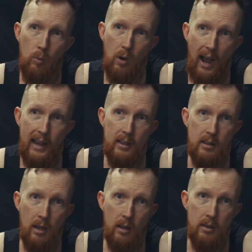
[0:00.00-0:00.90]
like
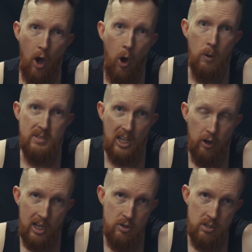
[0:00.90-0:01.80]
the homes that
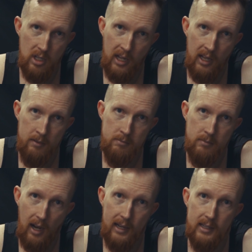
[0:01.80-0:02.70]
you're interested
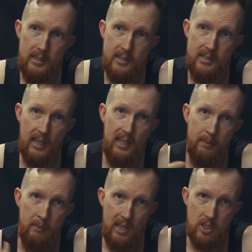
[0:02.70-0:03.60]
in. Like
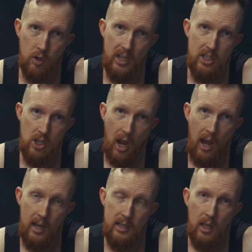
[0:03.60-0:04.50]
sending me a
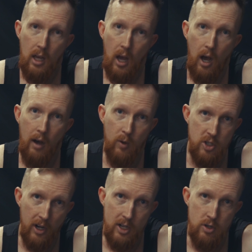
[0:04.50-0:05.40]
screenshot of
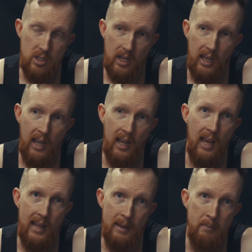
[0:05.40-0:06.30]
what you're interested in,
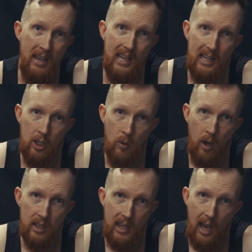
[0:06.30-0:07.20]
and then me getting you
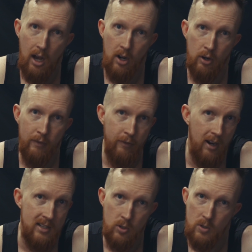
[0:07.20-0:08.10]
on the calendar for
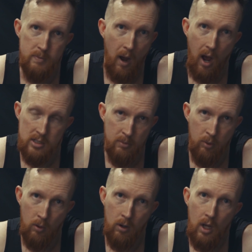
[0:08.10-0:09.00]
as soon as
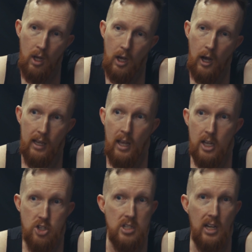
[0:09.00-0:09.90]
possible,
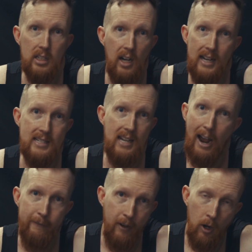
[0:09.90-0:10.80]
just like the latest
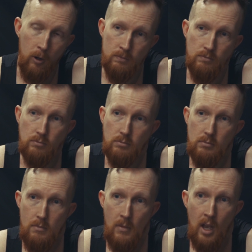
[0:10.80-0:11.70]
iPhone.
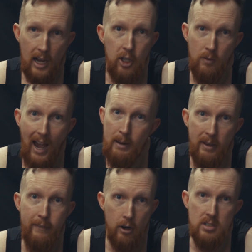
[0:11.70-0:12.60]
Like, you've got to
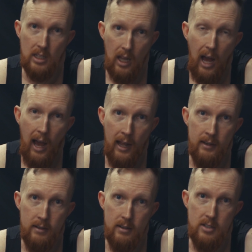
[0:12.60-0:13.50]
be first in
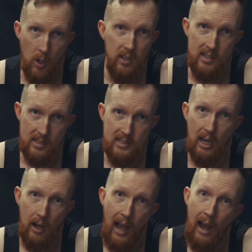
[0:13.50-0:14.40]
line so it doesn't
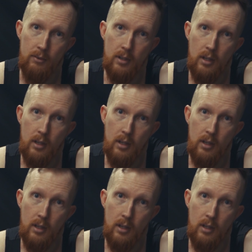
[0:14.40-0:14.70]
sell out.